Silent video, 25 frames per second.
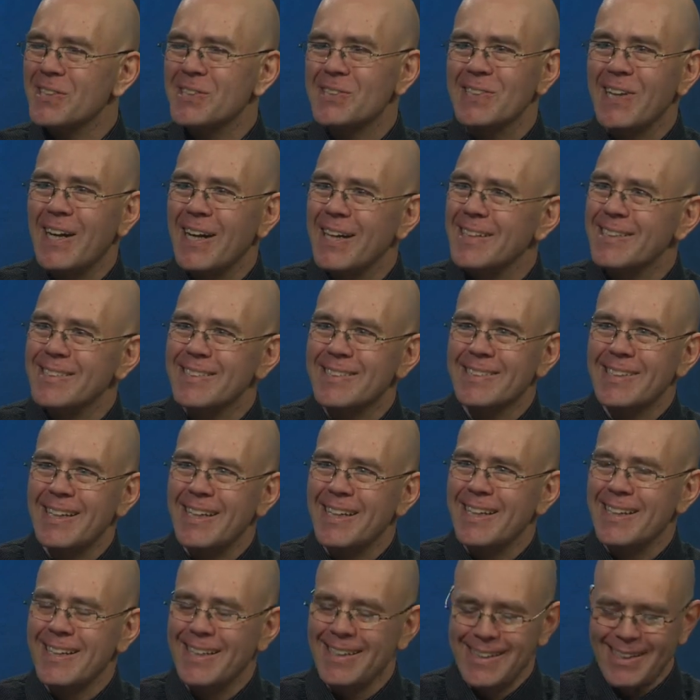science,
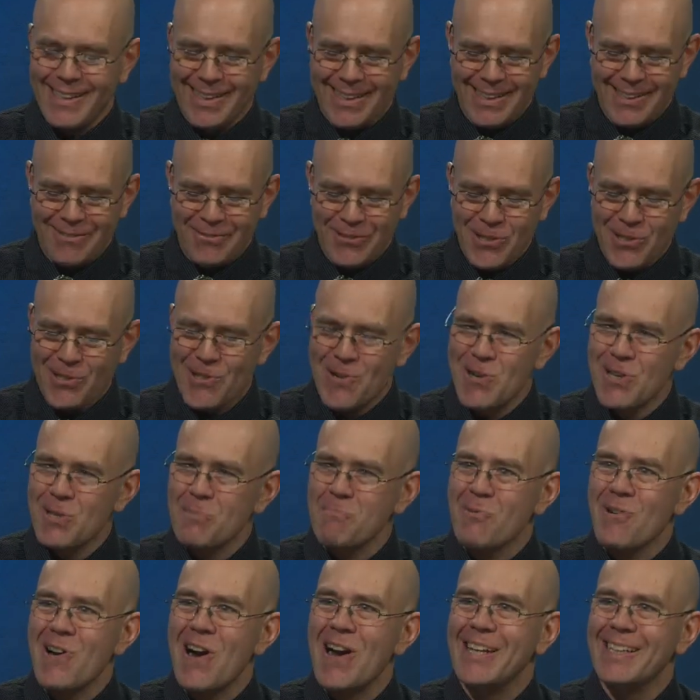and the future is
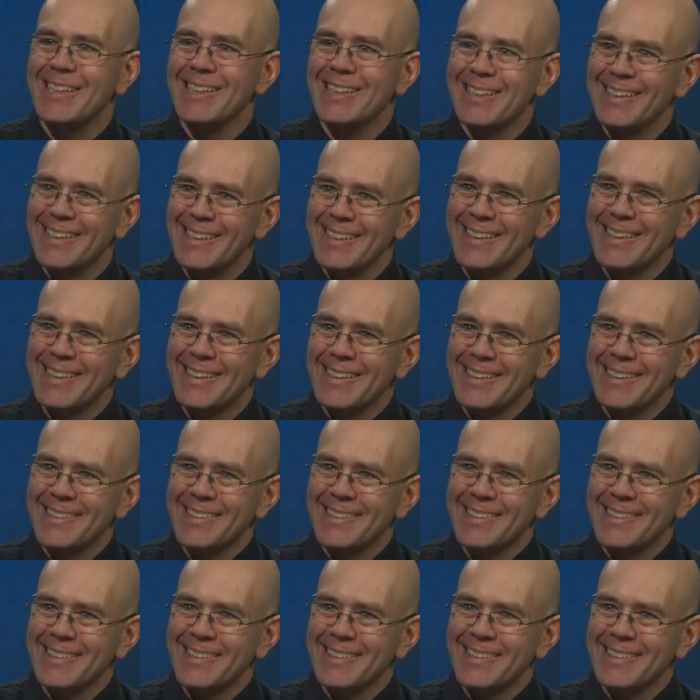bright. Thank you